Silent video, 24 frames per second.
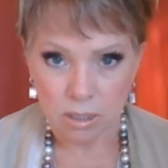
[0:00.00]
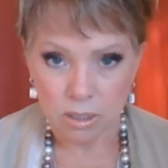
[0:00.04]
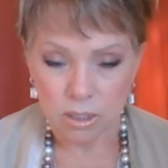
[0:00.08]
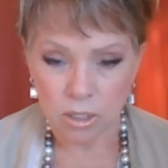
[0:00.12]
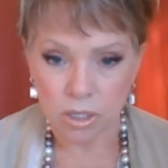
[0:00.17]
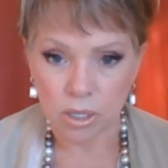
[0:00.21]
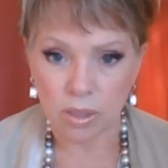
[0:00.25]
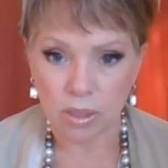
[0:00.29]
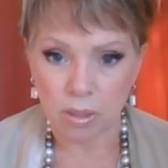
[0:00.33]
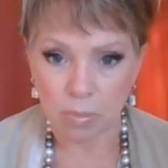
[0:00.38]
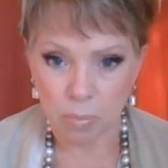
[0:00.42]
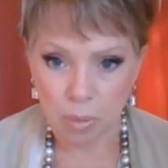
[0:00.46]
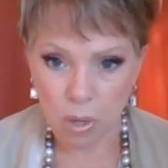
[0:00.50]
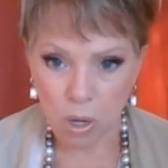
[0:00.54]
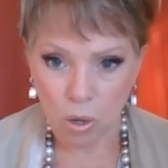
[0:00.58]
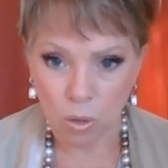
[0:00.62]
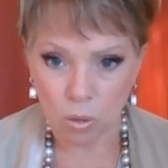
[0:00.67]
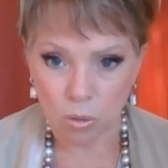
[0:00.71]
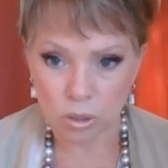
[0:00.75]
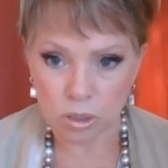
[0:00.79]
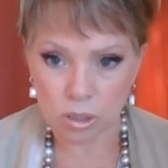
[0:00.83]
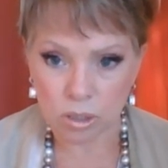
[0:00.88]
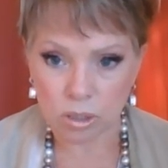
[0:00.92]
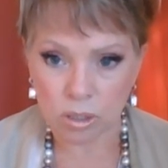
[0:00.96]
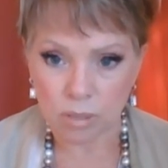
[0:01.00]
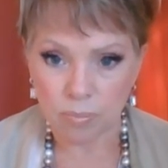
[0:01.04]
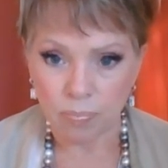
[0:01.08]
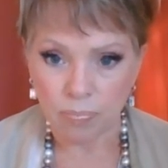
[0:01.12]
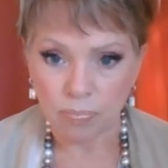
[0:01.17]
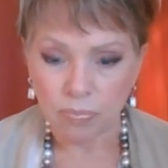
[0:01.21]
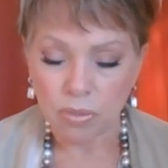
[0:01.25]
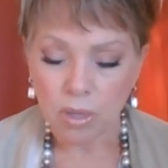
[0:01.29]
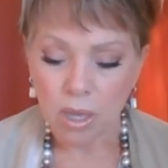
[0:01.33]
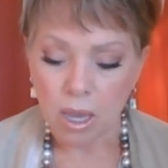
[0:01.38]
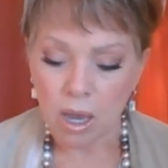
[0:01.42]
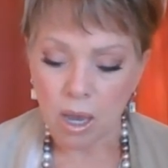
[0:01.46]
to the post,
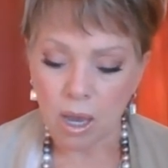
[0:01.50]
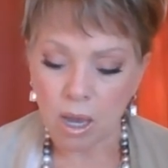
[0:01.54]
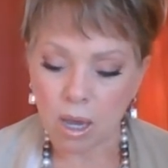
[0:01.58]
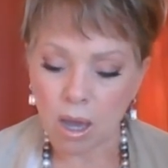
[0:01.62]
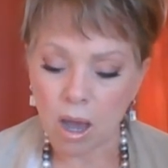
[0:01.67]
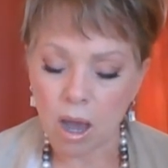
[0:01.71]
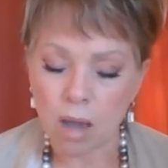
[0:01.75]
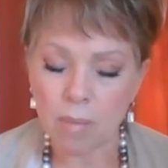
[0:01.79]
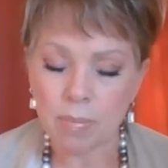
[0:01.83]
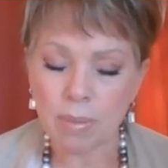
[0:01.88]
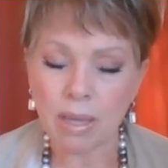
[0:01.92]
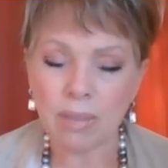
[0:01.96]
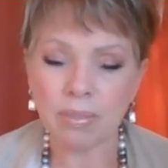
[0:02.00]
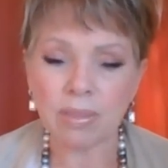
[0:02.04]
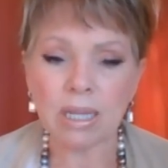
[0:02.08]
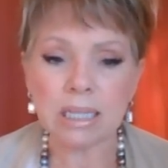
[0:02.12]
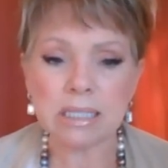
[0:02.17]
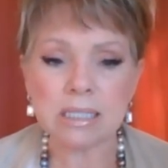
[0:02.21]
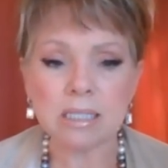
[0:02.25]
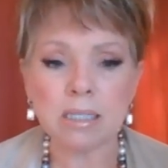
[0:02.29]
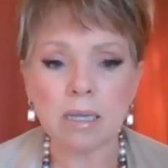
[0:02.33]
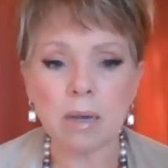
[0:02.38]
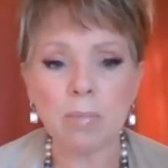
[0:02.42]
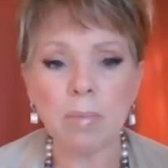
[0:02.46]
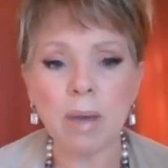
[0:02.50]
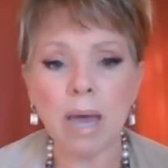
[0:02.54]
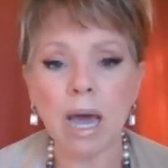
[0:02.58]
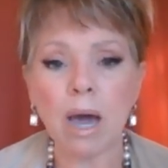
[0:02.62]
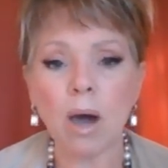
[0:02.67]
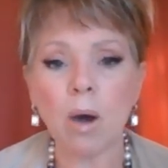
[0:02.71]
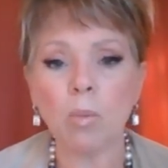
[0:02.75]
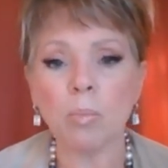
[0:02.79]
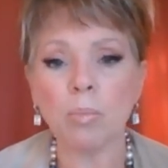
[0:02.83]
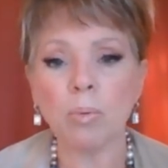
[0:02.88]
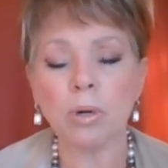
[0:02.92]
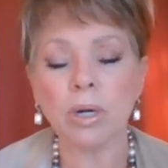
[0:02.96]
a comment that
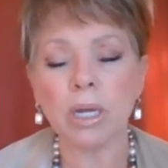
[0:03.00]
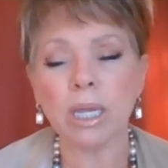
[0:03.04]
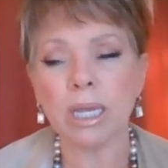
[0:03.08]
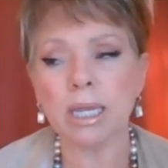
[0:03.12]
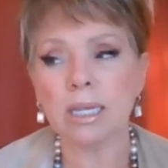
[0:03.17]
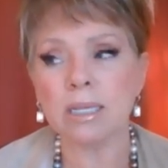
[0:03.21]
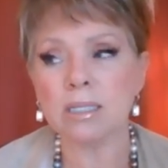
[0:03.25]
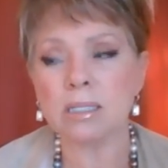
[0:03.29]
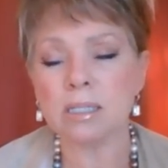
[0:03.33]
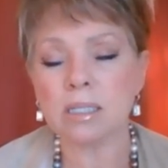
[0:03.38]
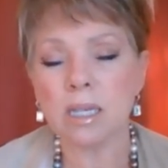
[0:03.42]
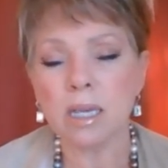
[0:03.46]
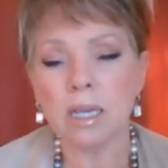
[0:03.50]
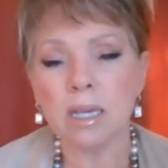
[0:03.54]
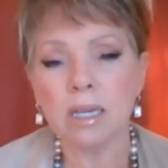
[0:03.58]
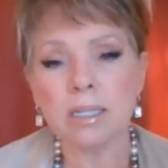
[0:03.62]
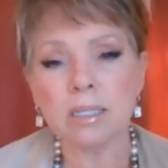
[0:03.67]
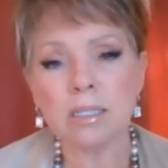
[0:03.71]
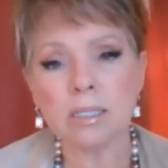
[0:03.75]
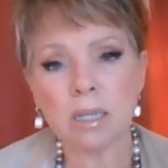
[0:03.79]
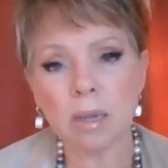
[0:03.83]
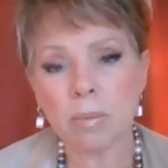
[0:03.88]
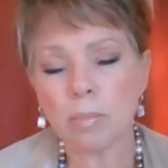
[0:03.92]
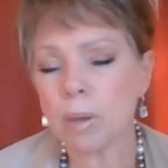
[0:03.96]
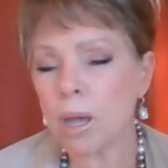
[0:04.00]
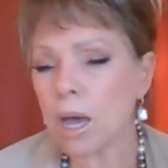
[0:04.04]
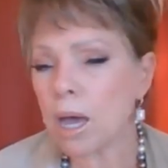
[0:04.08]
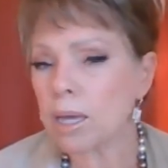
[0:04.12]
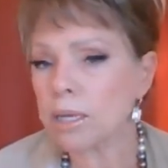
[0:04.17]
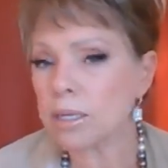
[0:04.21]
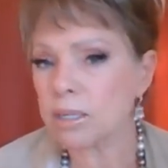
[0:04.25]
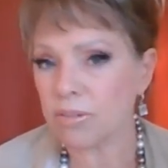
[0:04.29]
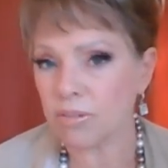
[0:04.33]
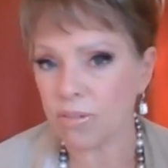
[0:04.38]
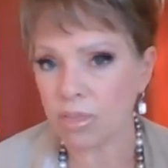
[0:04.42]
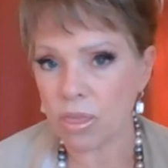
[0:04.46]
somehow brings some
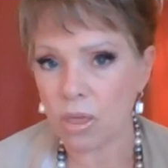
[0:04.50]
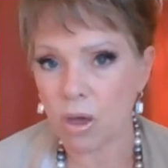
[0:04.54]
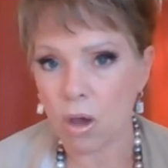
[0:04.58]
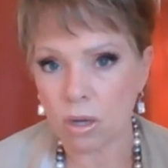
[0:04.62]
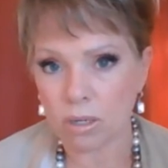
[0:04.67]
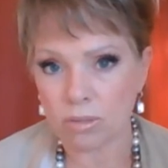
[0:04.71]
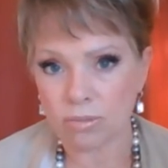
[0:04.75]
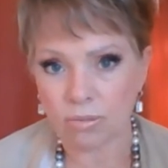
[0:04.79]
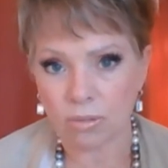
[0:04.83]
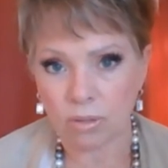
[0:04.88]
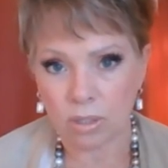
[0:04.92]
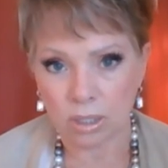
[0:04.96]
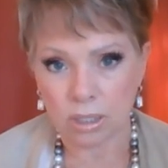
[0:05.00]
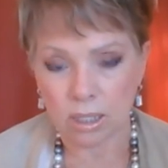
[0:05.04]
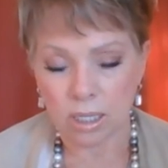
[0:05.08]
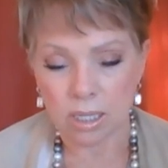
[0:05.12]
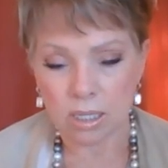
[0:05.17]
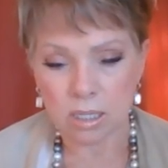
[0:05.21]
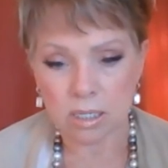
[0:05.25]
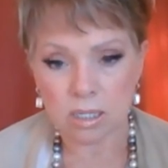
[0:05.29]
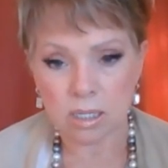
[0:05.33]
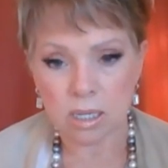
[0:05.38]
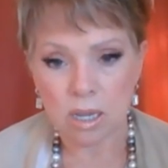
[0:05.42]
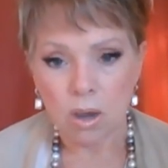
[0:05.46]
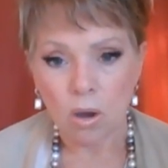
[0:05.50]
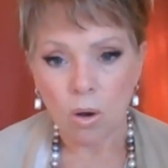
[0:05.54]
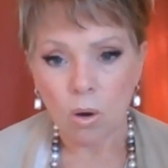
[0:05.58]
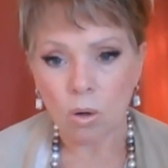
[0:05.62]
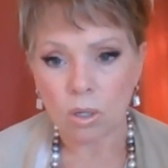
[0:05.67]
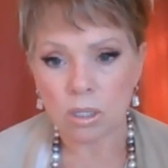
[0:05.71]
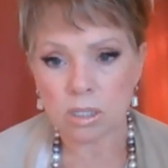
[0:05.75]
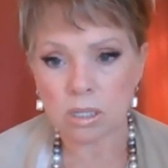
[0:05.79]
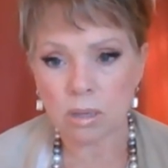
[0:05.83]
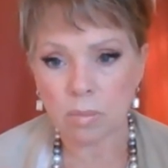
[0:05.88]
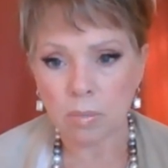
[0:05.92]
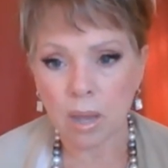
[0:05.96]
kind of thoughtfulness
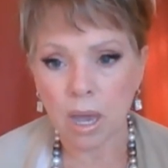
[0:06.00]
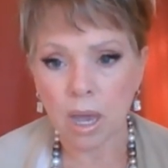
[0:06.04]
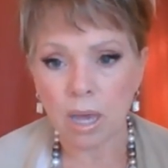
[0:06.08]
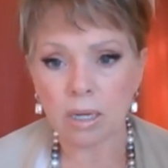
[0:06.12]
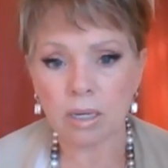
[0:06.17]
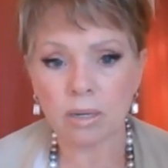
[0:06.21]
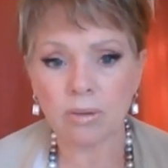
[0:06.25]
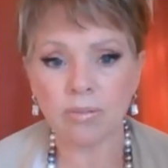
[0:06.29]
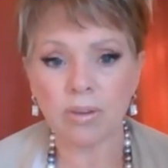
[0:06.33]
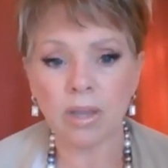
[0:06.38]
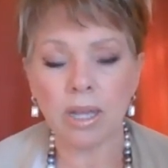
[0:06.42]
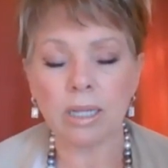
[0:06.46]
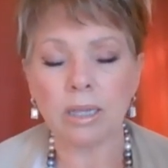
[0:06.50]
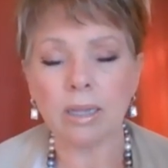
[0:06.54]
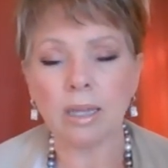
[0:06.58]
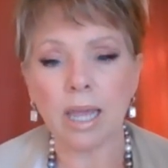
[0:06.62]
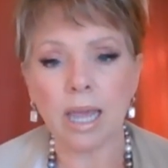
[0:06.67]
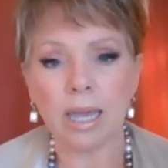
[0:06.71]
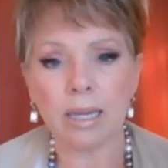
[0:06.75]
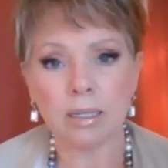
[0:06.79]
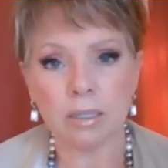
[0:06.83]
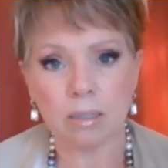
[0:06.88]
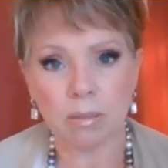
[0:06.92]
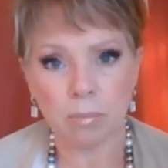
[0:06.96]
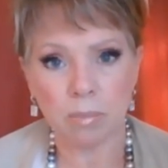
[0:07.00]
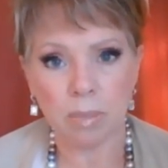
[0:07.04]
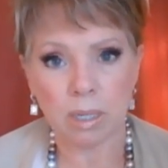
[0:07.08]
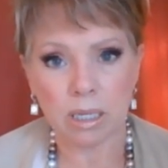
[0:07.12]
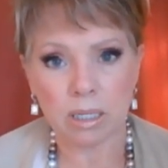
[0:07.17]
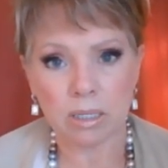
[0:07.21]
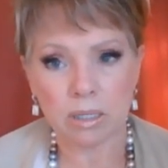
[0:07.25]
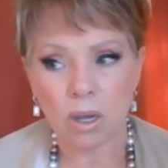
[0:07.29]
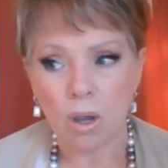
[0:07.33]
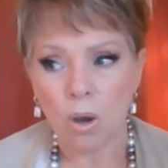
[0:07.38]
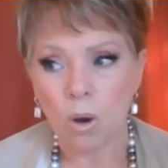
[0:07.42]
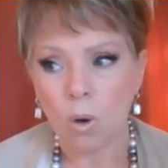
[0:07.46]
or some kind of
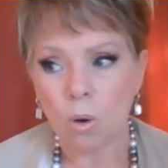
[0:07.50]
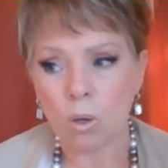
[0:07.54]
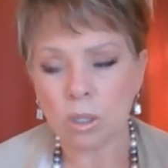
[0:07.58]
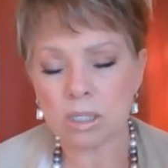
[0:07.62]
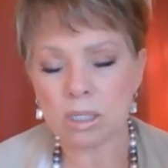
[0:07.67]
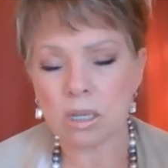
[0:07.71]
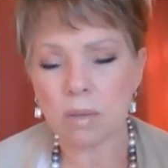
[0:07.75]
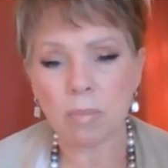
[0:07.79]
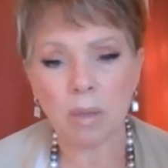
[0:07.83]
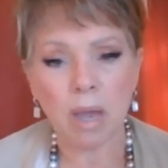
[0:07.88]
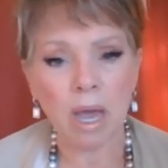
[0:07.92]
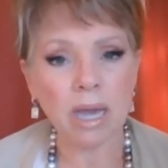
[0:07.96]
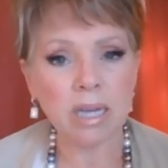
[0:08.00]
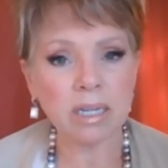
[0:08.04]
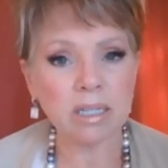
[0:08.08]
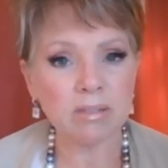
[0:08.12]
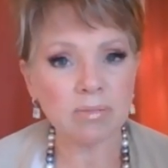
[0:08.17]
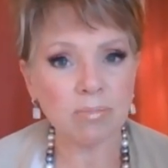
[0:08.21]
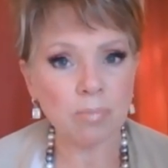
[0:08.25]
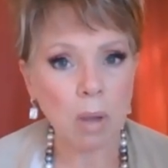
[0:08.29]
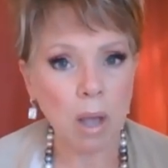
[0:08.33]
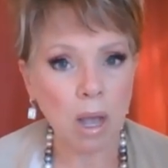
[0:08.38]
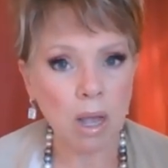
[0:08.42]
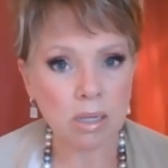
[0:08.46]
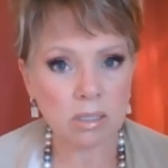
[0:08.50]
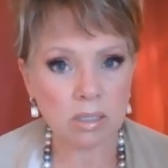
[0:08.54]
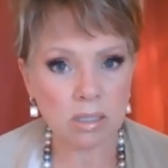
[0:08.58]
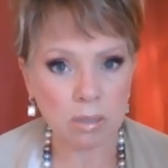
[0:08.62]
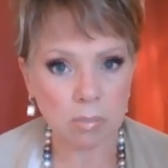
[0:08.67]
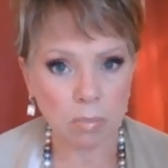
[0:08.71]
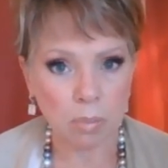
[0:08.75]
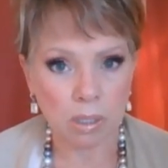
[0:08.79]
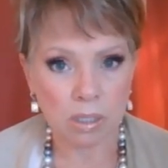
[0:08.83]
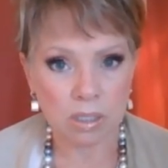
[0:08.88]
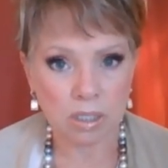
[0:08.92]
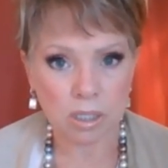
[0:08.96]
enlightenment or some kind of
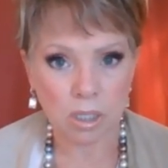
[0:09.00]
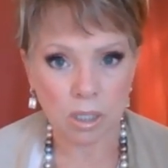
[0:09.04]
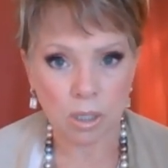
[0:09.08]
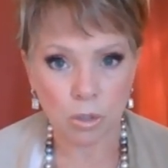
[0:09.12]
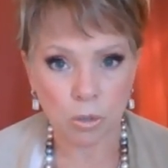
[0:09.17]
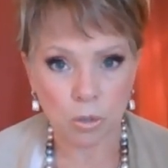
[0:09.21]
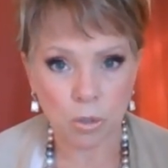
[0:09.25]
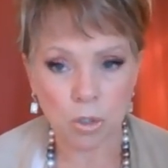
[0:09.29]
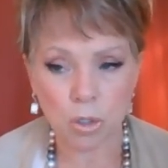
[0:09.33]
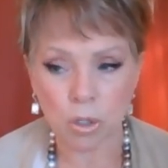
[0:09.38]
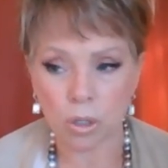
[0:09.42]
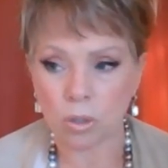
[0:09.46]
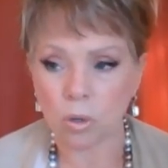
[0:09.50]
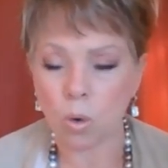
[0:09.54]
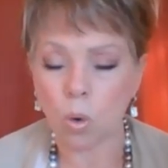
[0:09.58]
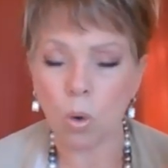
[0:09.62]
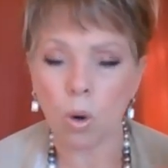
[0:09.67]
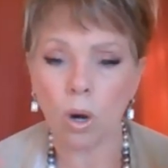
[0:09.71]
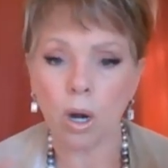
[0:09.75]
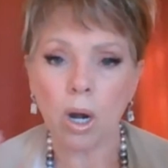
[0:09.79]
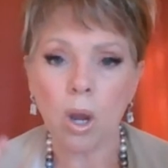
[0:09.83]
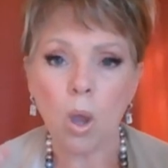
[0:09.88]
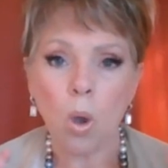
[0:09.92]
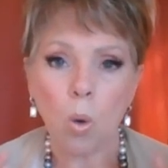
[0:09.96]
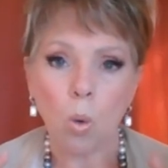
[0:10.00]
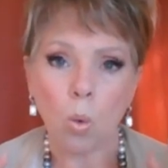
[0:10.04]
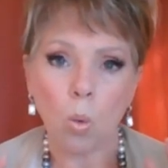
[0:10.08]
possible solution or